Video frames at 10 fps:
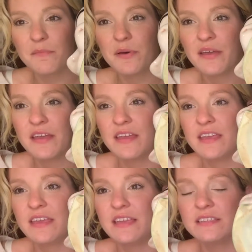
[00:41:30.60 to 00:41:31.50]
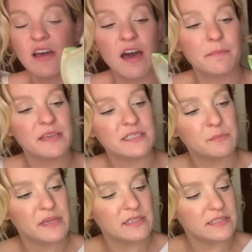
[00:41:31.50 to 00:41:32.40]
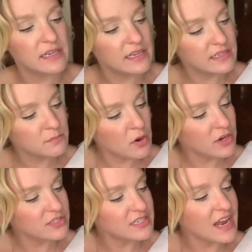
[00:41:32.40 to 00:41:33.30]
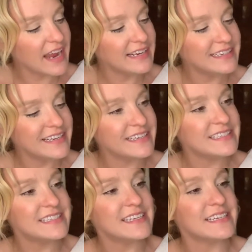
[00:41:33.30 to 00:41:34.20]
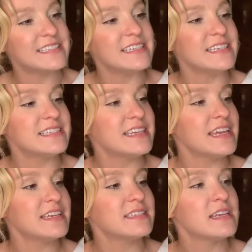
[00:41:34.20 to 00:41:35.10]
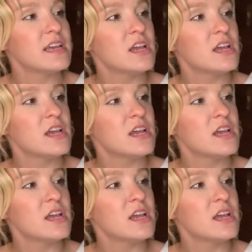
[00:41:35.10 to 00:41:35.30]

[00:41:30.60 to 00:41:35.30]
He is a hobbyist piece. He is marked 1966, so